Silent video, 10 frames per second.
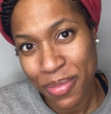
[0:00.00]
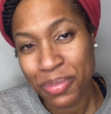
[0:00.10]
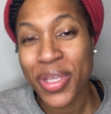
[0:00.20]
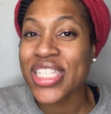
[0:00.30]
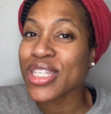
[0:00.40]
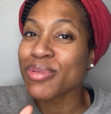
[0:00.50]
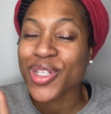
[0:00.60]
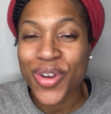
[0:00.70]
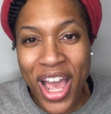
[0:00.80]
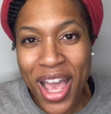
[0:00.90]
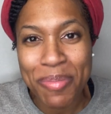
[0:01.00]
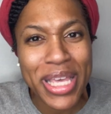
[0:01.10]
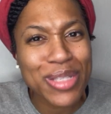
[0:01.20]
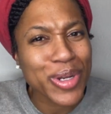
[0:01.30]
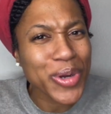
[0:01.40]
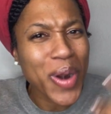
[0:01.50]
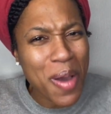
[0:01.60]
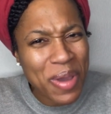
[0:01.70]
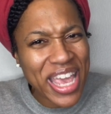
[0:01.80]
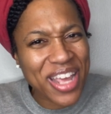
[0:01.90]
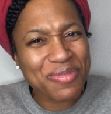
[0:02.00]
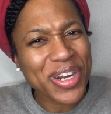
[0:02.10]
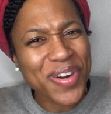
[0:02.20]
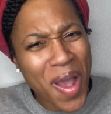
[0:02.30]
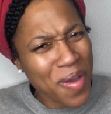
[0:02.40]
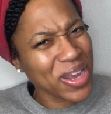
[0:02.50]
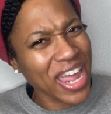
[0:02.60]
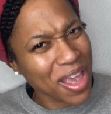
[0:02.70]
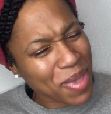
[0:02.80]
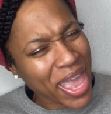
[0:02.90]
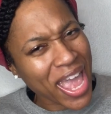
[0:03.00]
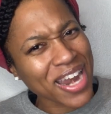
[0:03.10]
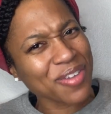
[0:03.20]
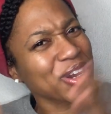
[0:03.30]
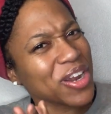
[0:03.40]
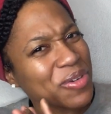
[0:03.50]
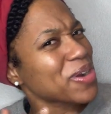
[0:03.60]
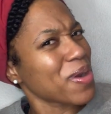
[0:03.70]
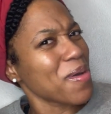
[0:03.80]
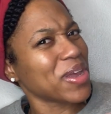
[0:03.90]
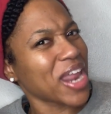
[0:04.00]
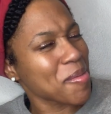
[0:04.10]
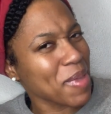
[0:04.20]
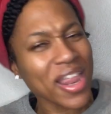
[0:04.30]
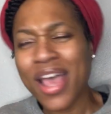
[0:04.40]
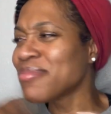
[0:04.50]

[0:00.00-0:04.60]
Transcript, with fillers: please subscribe, because we're growing, we're growing, amen, we're, we're growing, amen.